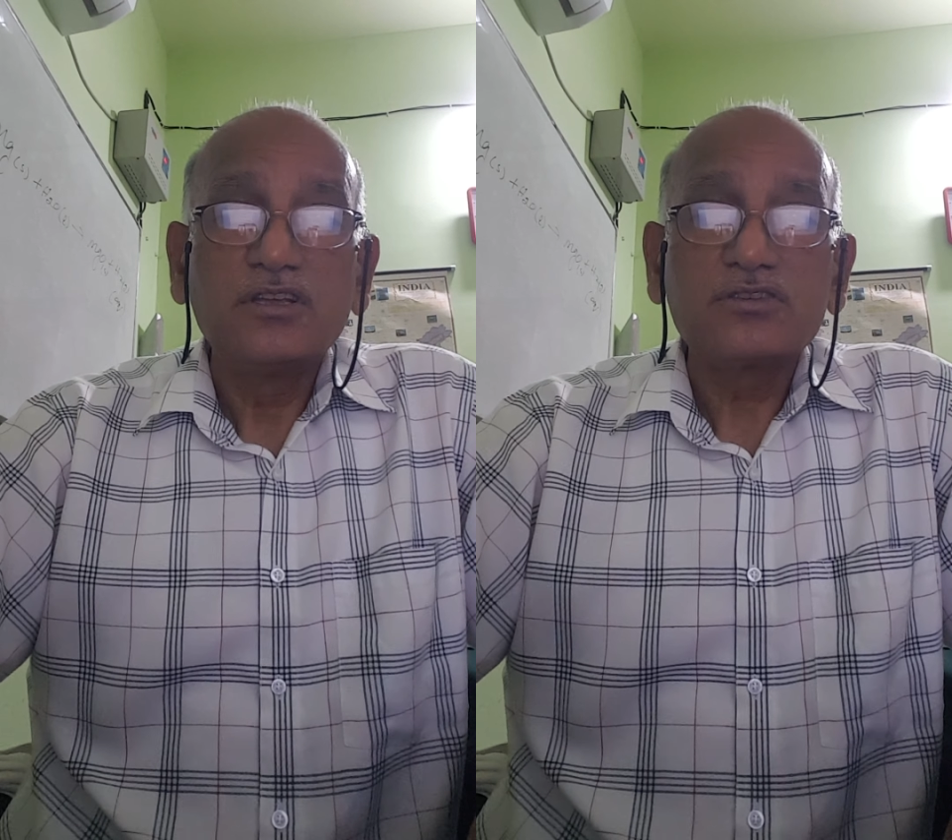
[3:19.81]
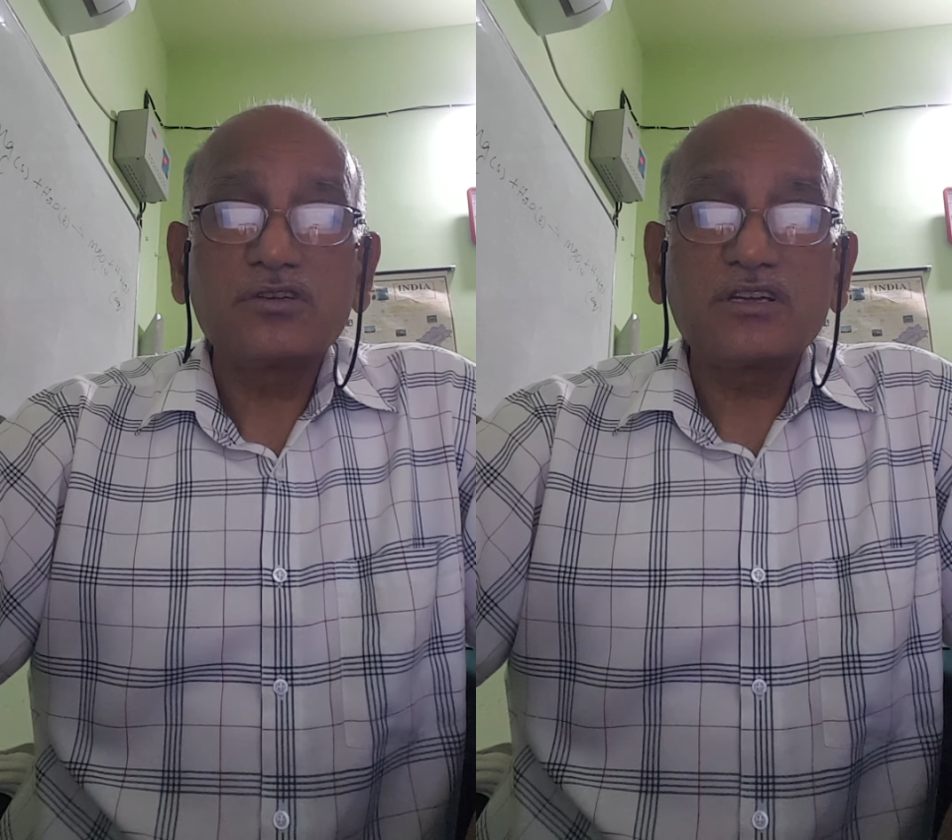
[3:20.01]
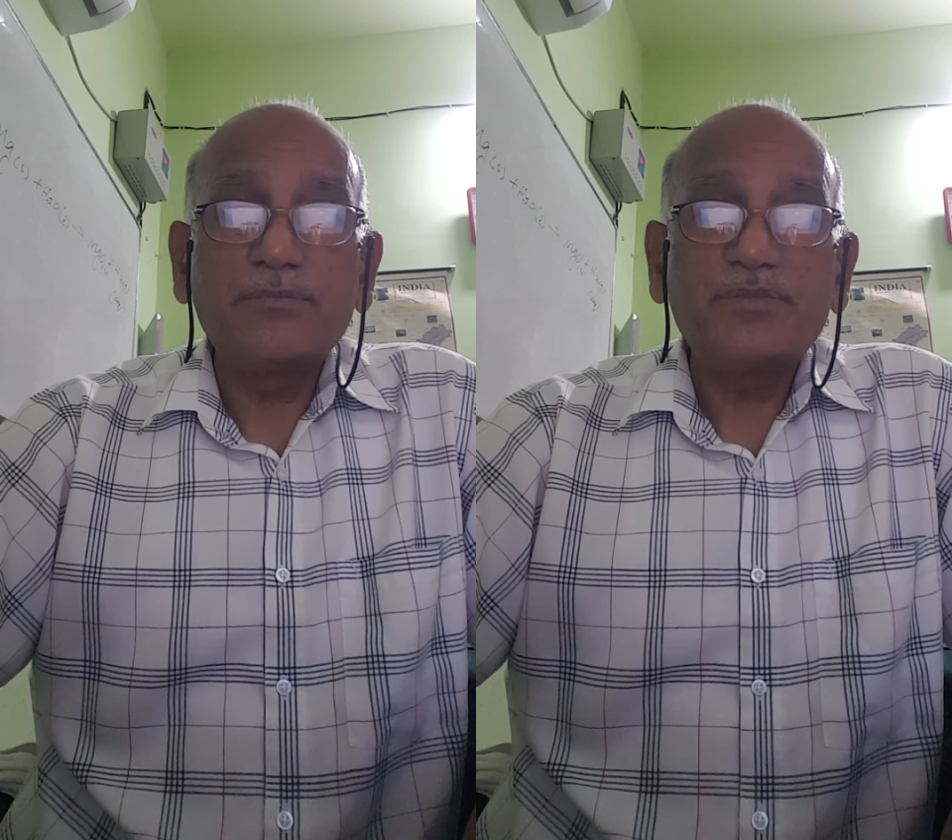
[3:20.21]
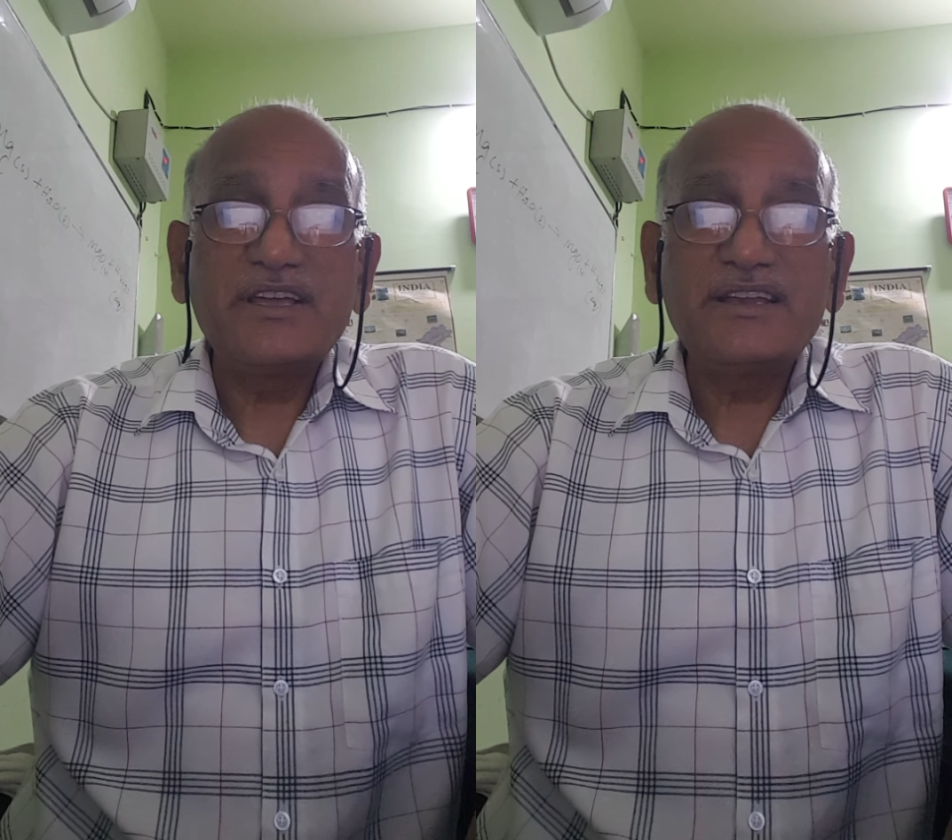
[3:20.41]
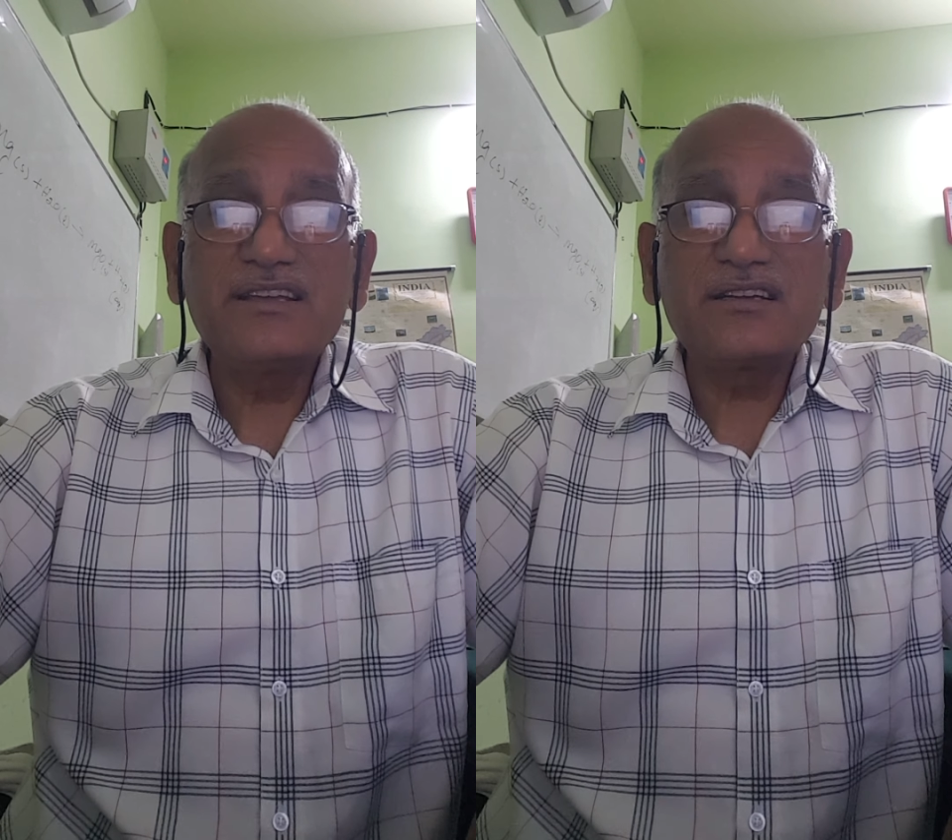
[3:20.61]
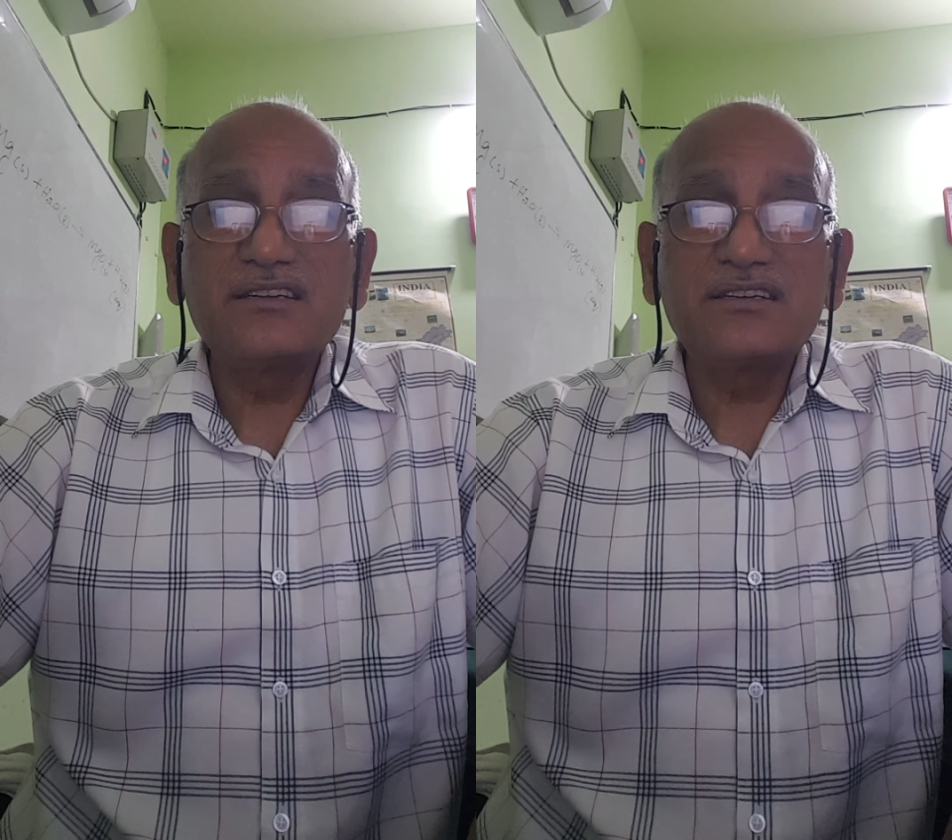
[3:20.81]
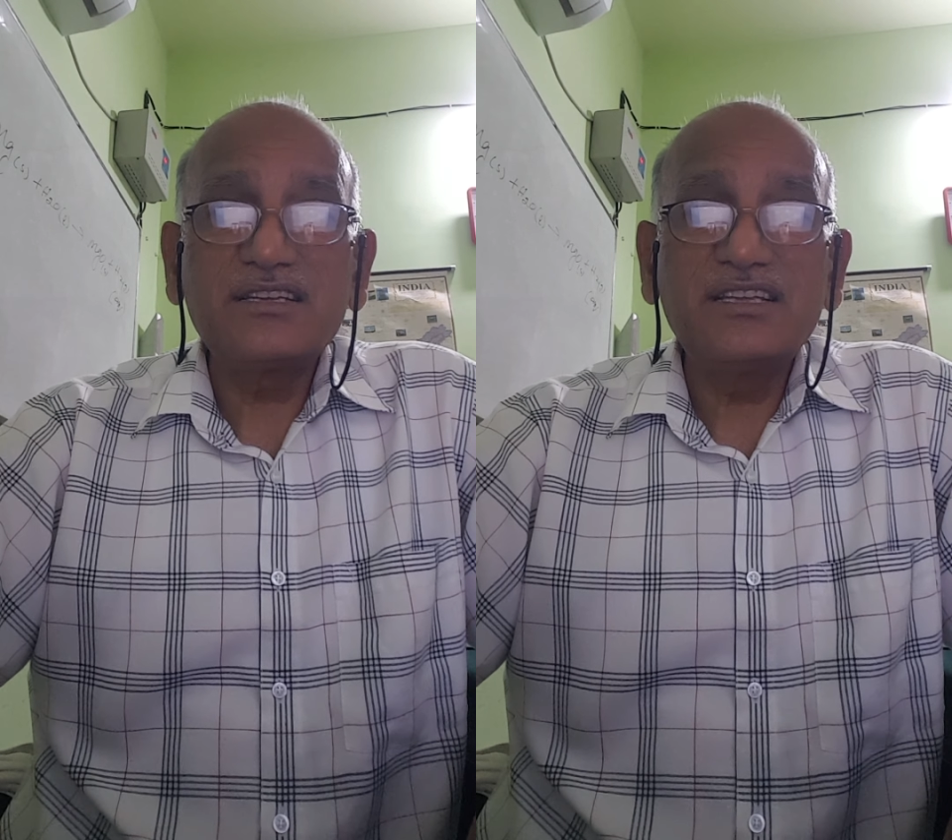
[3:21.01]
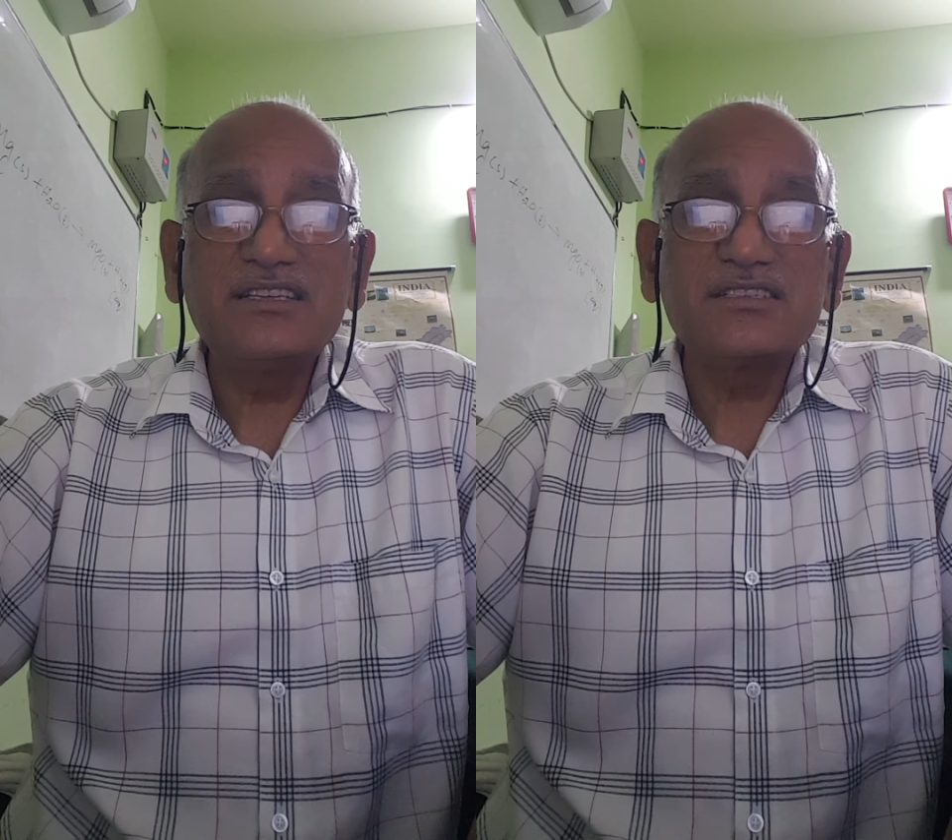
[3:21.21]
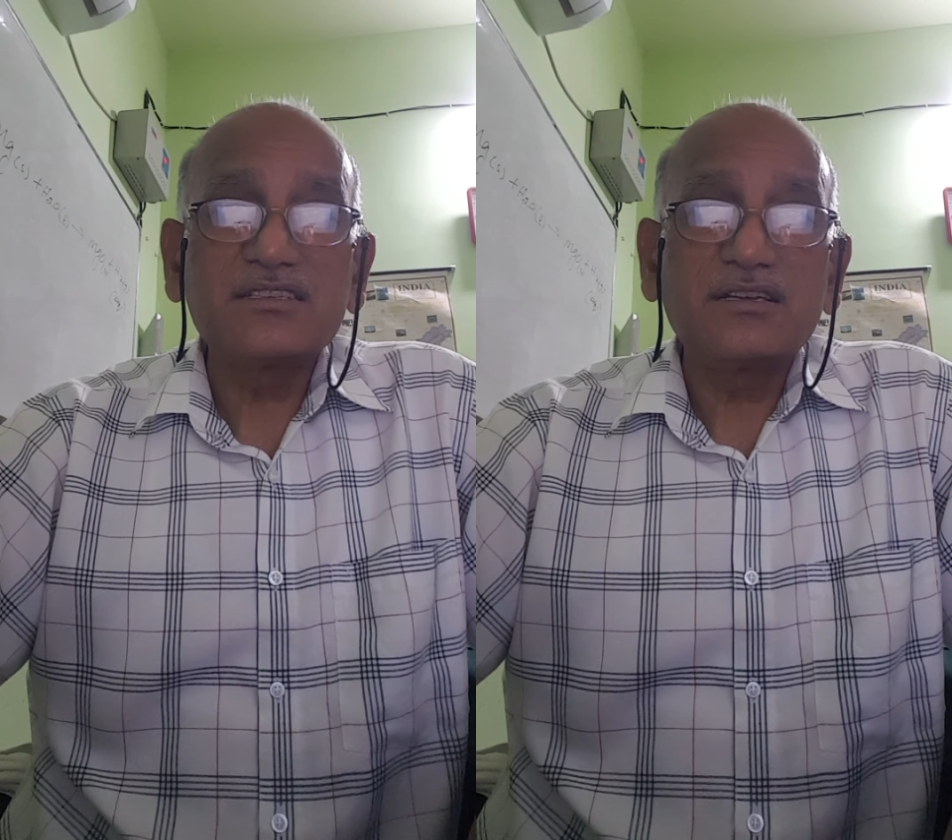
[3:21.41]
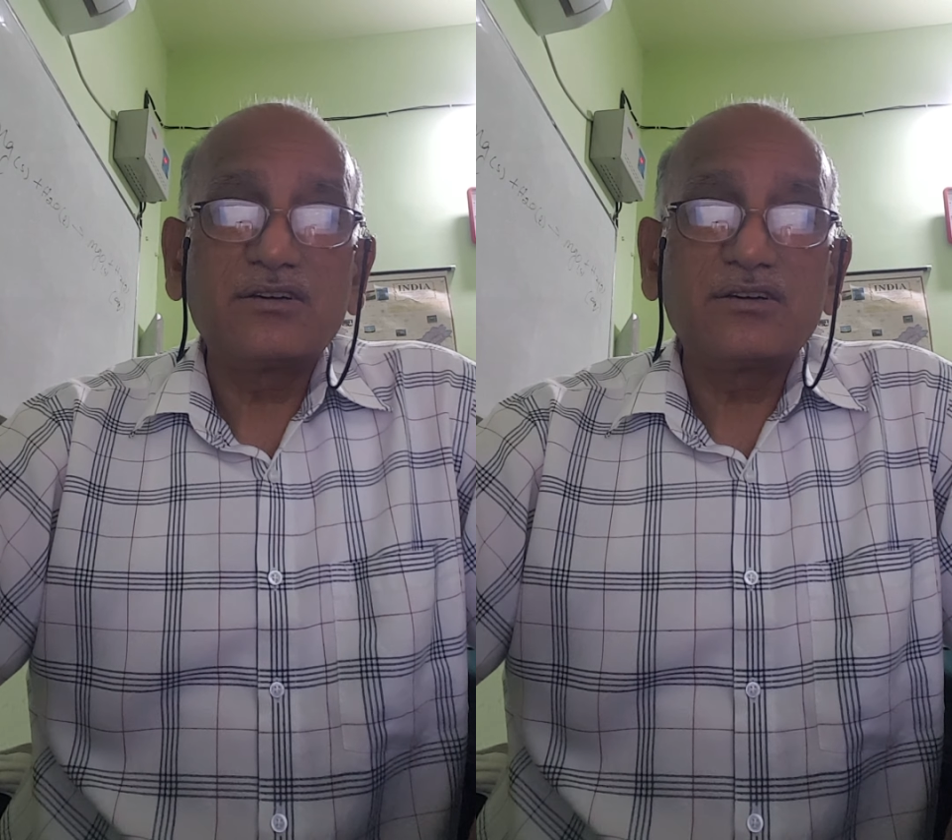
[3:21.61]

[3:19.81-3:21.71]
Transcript: So, comparing countries